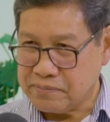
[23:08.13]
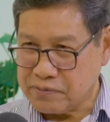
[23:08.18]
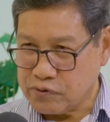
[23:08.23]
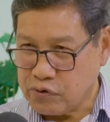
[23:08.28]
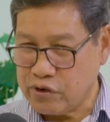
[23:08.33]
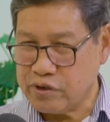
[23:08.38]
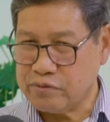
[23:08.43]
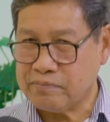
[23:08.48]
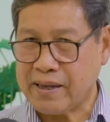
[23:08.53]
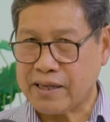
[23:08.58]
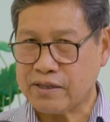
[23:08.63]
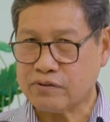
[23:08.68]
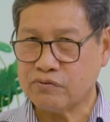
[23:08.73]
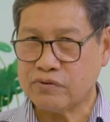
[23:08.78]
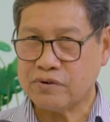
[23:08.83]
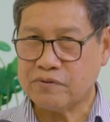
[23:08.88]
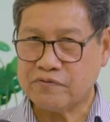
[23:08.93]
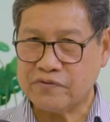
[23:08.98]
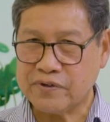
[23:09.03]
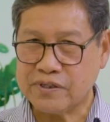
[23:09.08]
going back to
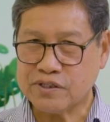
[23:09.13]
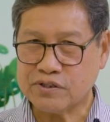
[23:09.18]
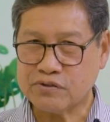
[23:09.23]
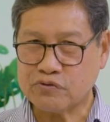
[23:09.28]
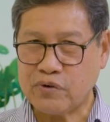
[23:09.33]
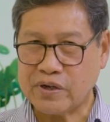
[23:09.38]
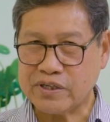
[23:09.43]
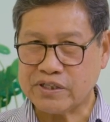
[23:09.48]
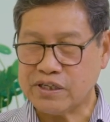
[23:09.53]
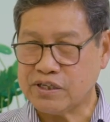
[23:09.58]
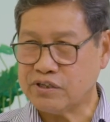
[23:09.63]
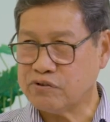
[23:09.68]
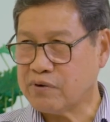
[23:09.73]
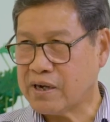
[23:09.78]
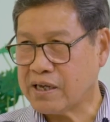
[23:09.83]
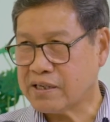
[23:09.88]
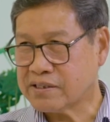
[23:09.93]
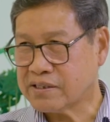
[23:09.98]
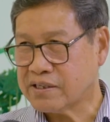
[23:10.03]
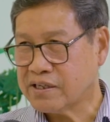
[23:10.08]
the first question you
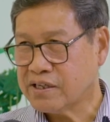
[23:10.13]
asked,